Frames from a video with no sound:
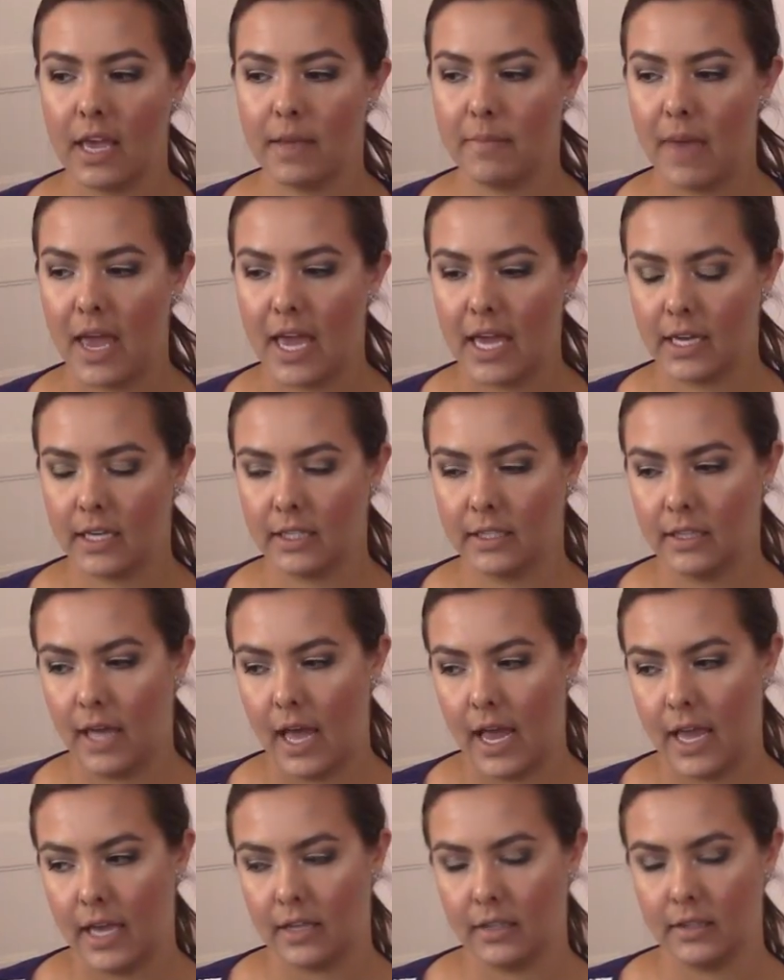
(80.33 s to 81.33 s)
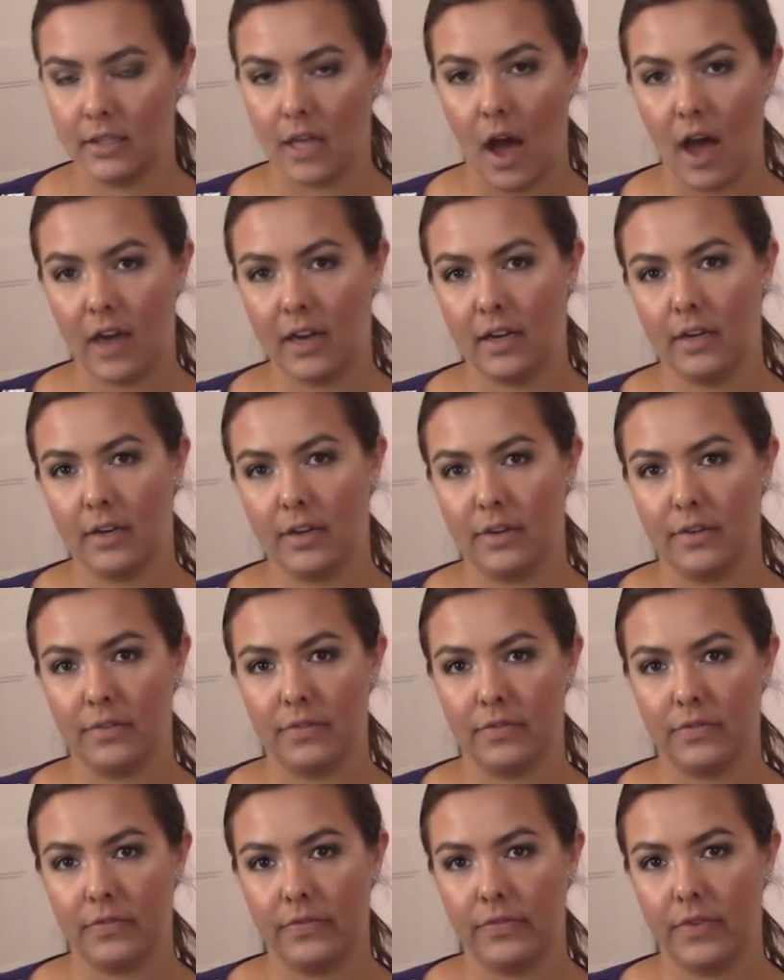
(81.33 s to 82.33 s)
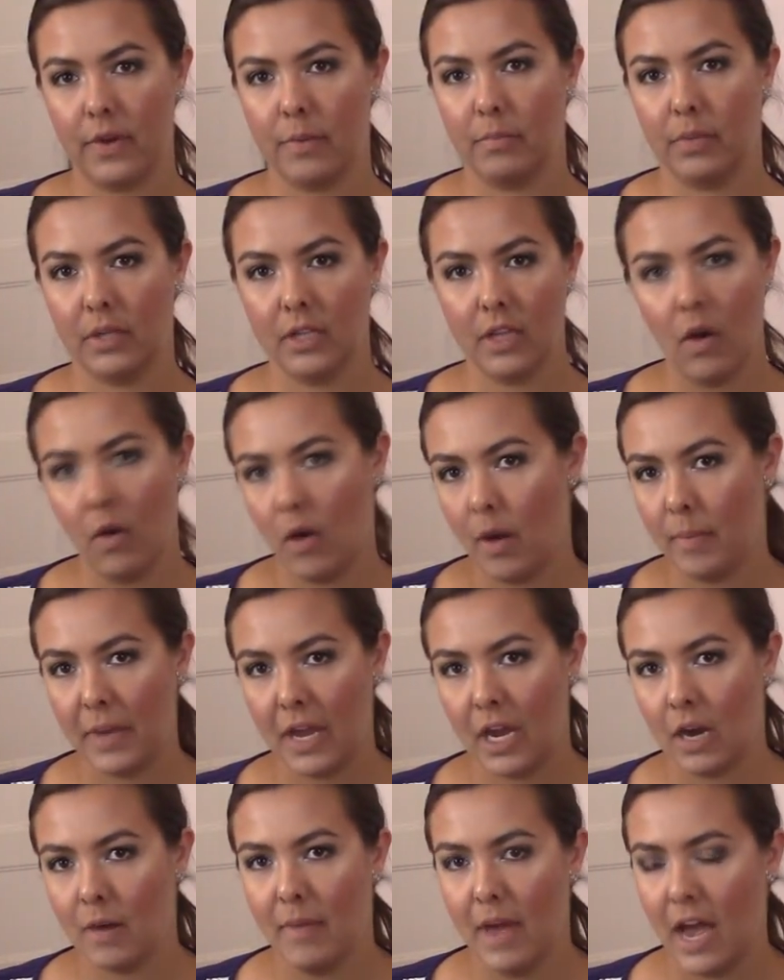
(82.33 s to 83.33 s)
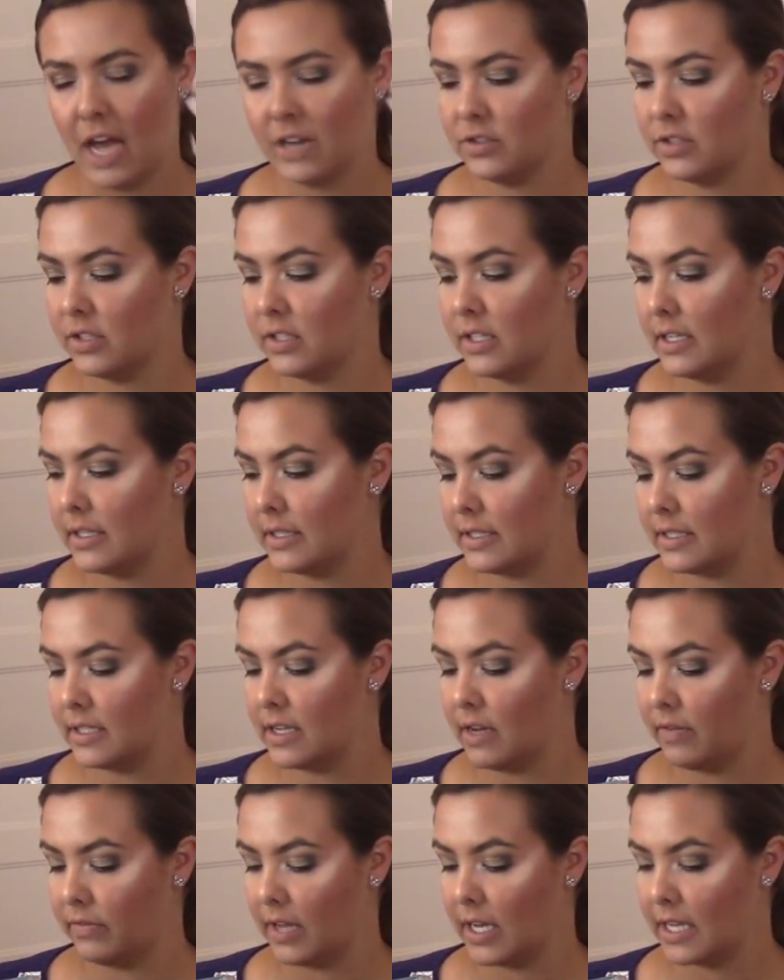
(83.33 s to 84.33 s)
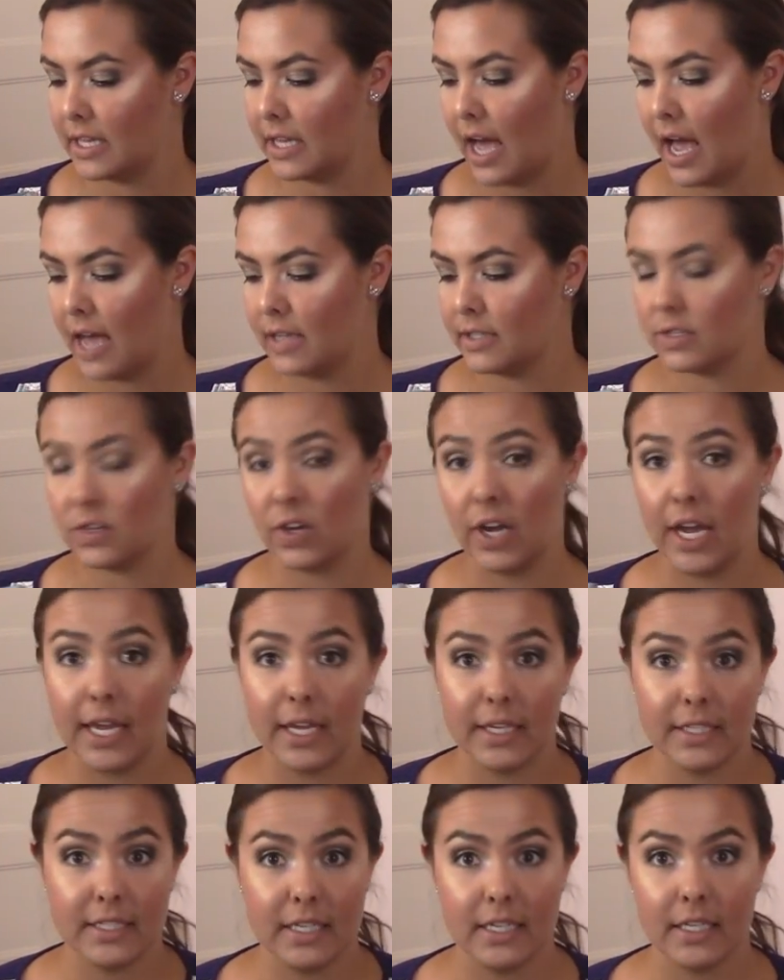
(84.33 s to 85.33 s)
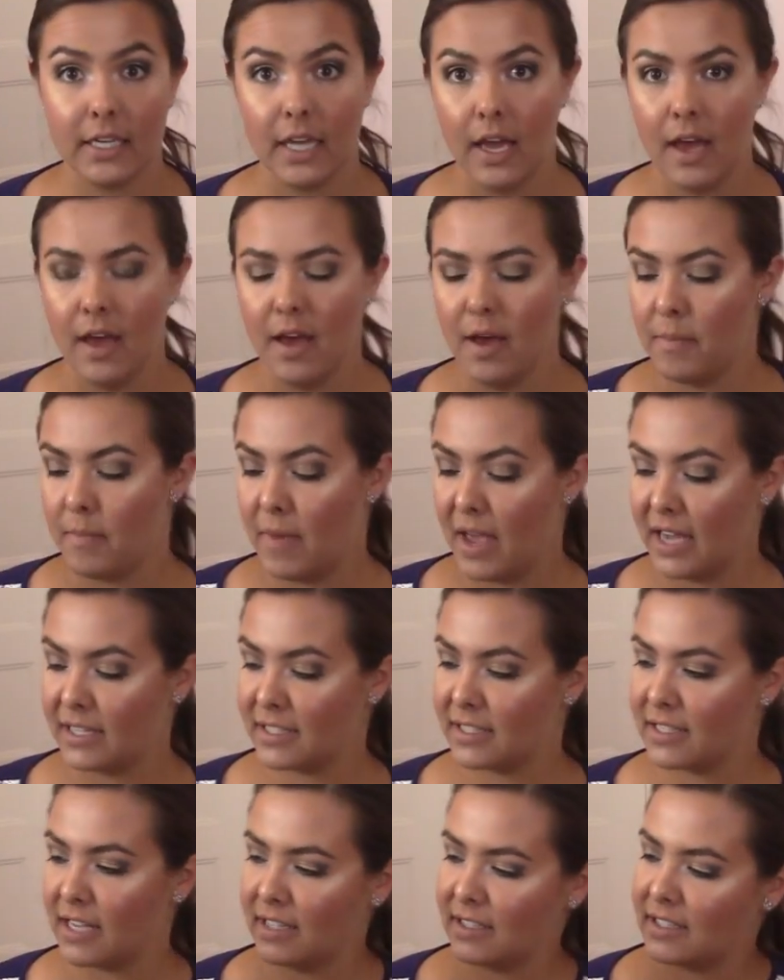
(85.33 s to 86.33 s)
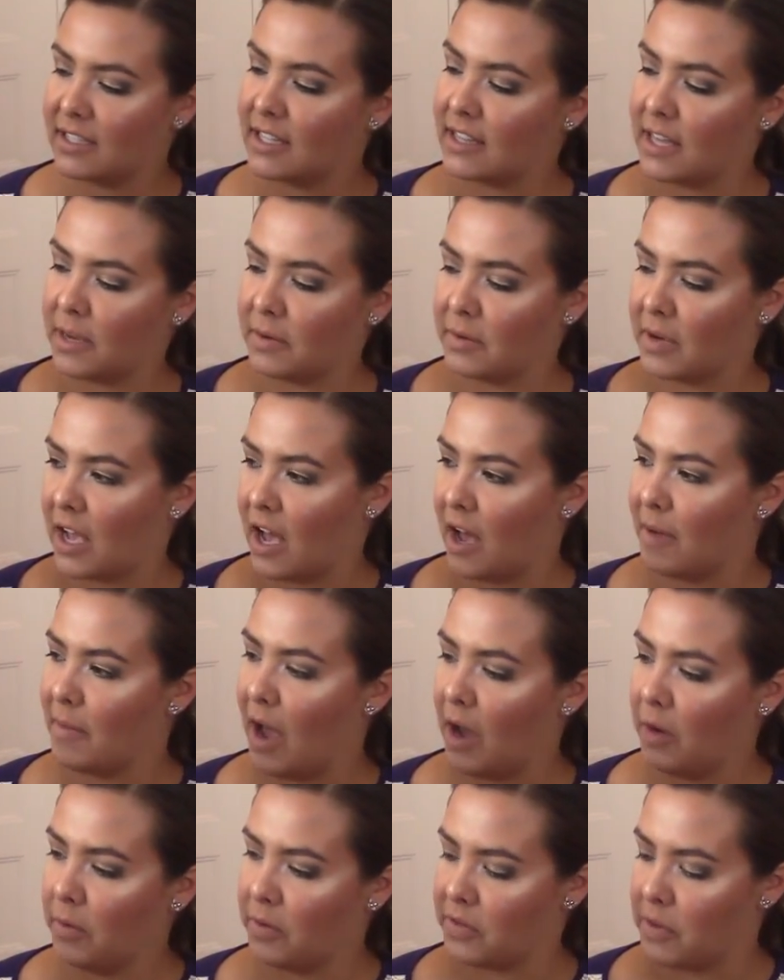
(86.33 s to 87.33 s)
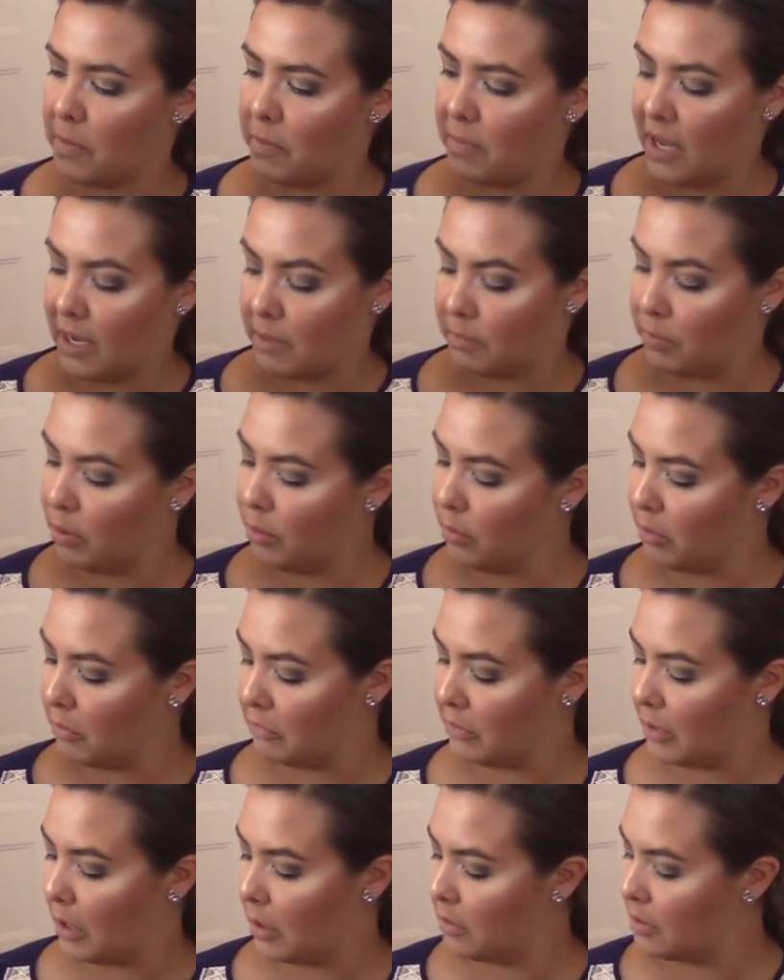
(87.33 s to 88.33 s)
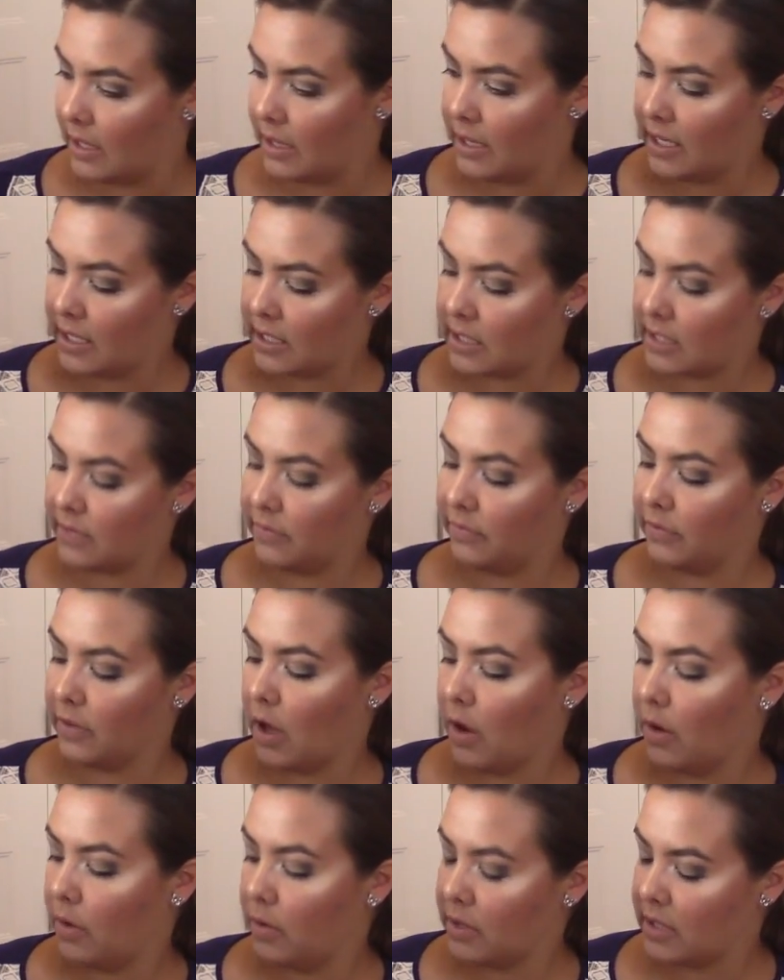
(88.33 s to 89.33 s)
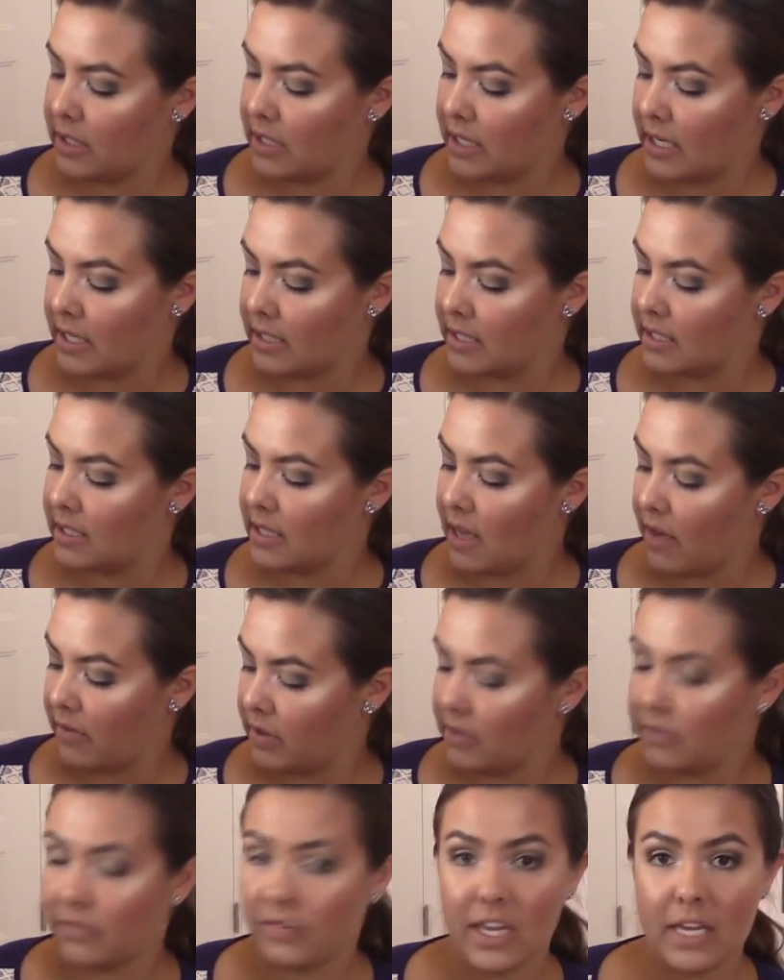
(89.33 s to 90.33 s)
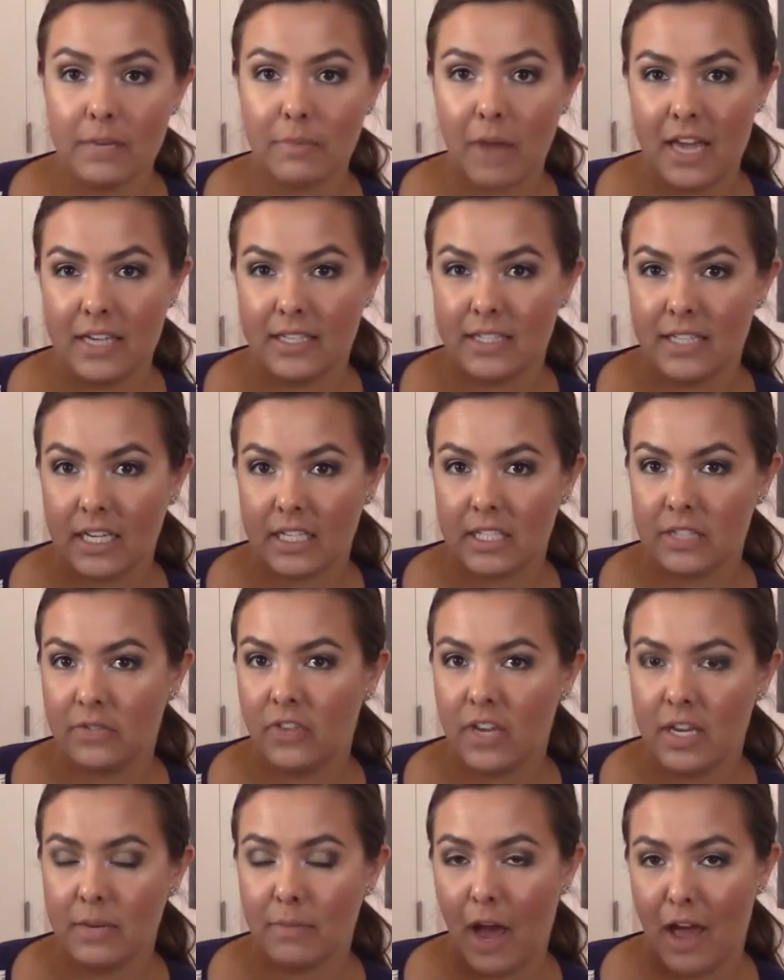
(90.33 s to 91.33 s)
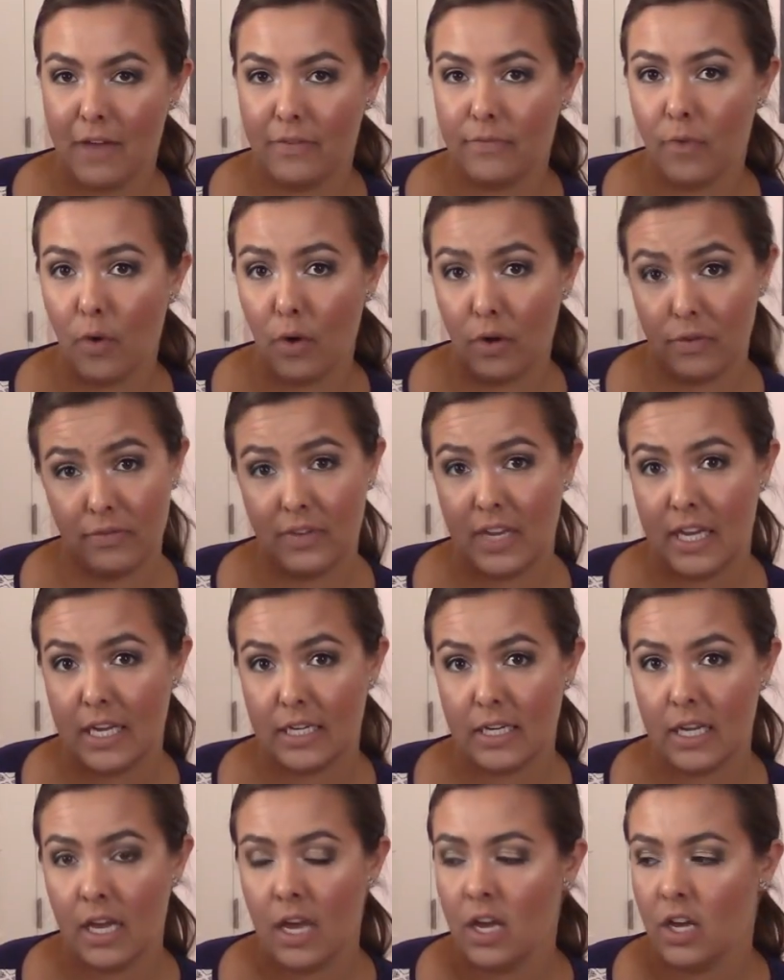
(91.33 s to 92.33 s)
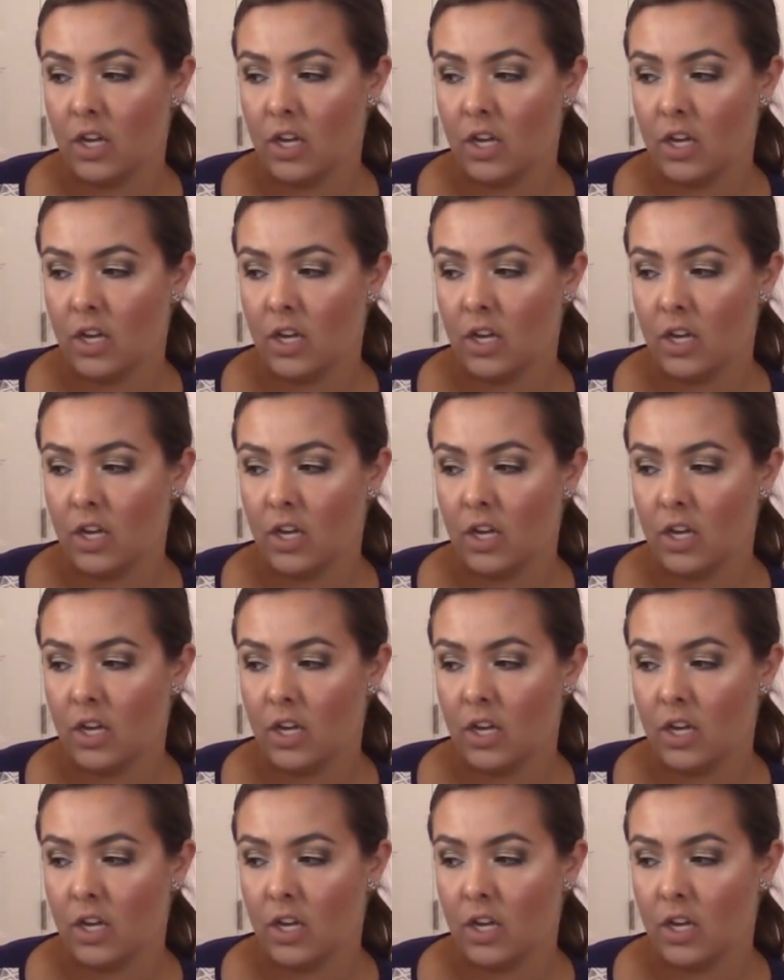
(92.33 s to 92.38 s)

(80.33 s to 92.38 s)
make like a lot of blow up air mattresses and stuff like that, so I guess it makes sense that they would come out with a big pool float. This float is seven feet by six feet by four feet.